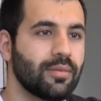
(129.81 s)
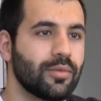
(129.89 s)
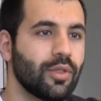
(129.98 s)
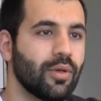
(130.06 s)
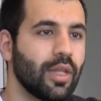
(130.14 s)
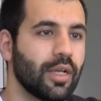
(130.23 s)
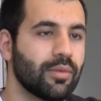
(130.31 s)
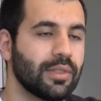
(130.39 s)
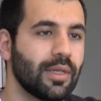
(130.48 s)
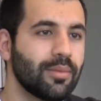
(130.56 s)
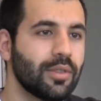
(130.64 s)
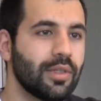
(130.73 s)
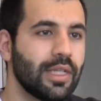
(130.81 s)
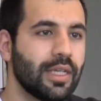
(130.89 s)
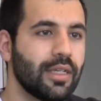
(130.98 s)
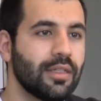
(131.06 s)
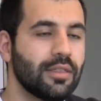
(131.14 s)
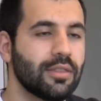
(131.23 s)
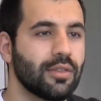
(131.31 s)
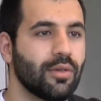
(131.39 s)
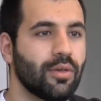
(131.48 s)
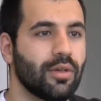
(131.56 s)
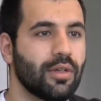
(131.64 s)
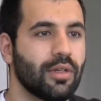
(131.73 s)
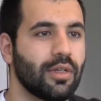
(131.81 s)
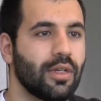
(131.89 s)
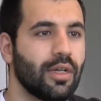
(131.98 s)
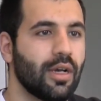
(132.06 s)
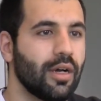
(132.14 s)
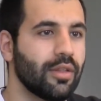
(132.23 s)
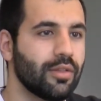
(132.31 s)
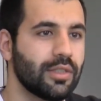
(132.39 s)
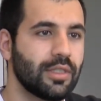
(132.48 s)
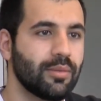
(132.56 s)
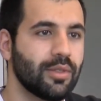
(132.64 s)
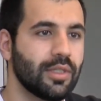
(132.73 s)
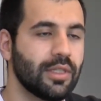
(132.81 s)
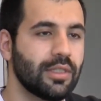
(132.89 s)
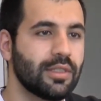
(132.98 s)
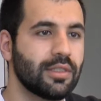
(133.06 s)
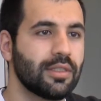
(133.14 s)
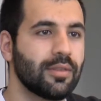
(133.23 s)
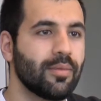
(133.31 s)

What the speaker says: toll-like receptor ligands or other stimulus